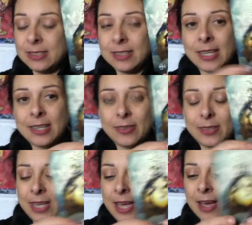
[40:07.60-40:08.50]
Like,
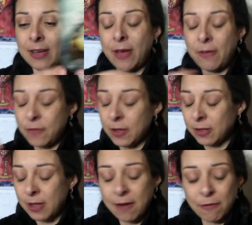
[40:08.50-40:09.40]
yeah, I feel a
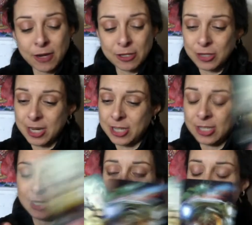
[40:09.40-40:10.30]
lot of frustration
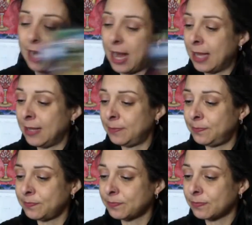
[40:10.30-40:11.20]
here. And
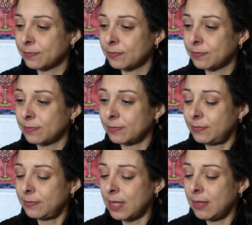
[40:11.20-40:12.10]

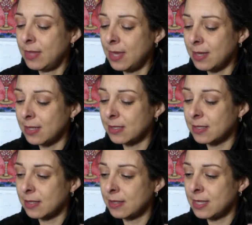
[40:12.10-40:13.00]
this
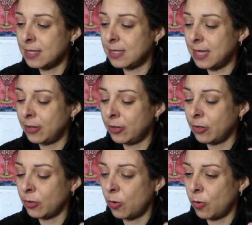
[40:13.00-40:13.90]
inner
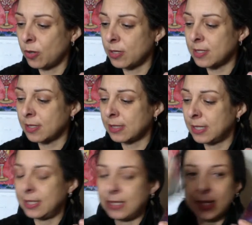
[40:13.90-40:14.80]
core
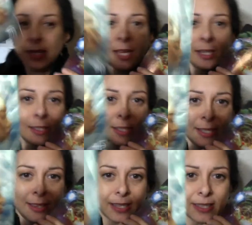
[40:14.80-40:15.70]
solidity, look
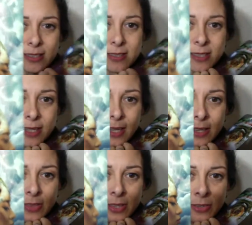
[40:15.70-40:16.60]
at this.
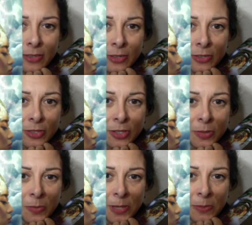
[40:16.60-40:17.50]
There's two
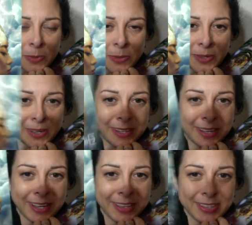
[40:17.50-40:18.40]
people on
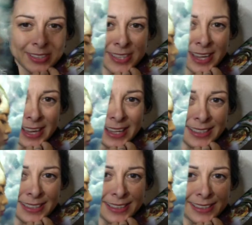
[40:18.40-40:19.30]
either side,
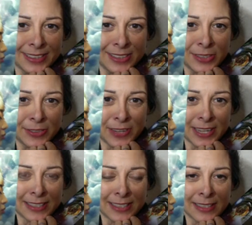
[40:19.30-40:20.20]
the two
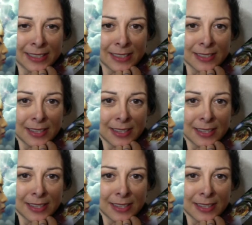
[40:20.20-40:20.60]
faces,